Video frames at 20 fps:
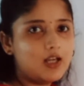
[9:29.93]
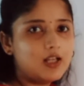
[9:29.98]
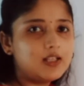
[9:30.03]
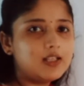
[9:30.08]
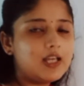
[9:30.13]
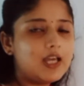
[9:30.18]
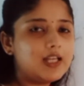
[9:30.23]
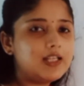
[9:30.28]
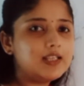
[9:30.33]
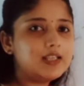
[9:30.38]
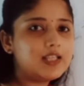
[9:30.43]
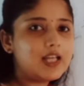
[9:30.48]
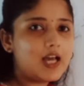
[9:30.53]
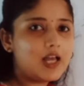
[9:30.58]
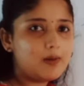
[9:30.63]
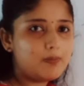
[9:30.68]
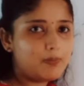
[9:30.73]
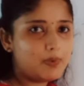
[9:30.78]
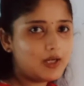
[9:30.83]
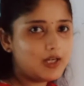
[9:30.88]
the
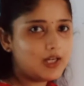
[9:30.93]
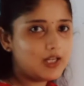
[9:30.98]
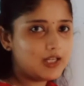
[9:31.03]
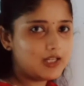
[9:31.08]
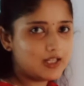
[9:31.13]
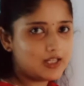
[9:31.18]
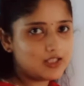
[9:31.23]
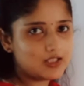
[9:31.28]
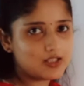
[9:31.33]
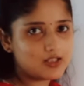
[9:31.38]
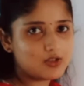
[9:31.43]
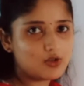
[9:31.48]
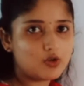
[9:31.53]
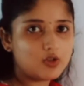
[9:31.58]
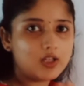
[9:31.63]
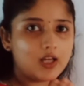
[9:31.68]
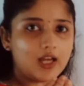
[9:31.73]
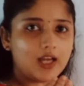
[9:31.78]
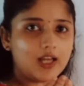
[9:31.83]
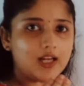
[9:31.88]
enthalpy decreases or
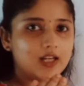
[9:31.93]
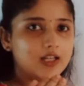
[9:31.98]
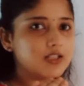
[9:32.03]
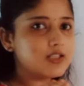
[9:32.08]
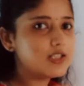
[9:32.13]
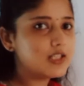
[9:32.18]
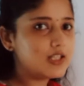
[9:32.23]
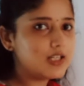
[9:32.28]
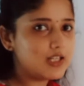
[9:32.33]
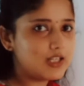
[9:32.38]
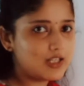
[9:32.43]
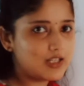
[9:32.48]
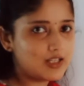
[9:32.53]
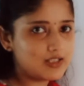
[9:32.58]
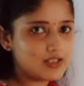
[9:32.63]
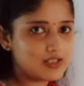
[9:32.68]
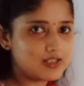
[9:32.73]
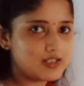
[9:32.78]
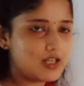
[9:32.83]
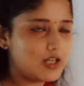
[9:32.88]
the energy
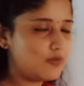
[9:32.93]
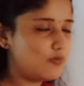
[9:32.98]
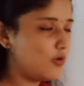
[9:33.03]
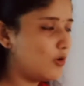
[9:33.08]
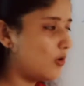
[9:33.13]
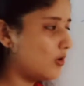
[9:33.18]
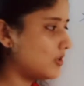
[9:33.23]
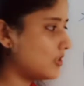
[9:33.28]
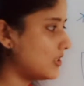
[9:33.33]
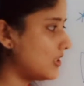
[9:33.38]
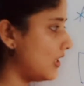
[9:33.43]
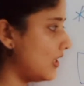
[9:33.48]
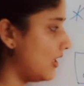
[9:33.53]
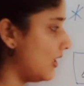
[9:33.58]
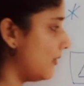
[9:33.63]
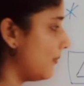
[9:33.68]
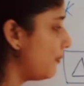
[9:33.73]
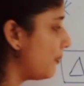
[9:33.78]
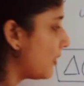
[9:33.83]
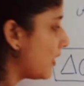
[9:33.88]
decreases, that we all
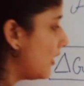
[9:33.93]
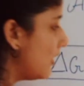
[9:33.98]
study.